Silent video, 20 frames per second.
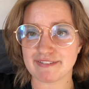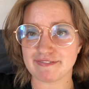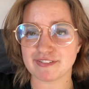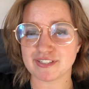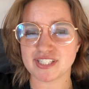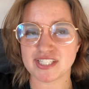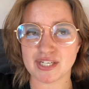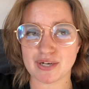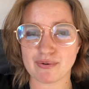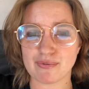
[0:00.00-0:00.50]
And
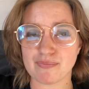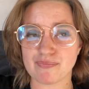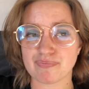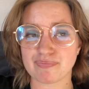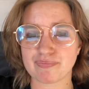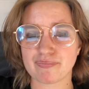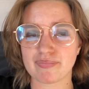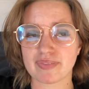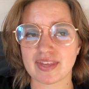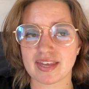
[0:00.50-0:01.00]
so
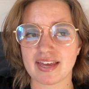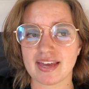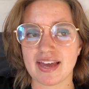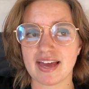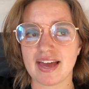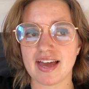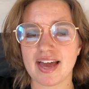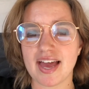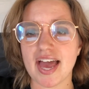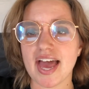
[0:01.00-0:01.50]

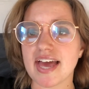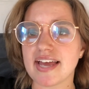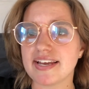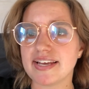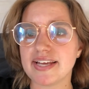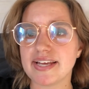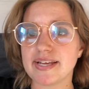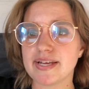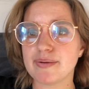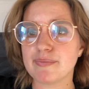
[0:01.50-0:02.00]

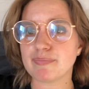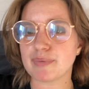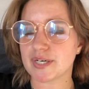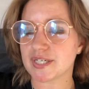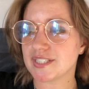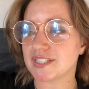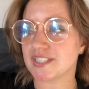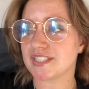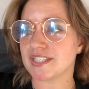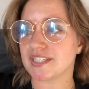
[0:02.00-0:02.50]
any
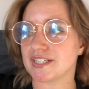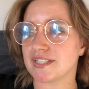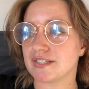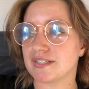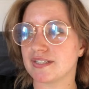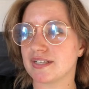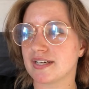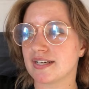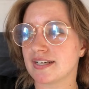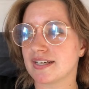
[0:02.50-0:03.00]
person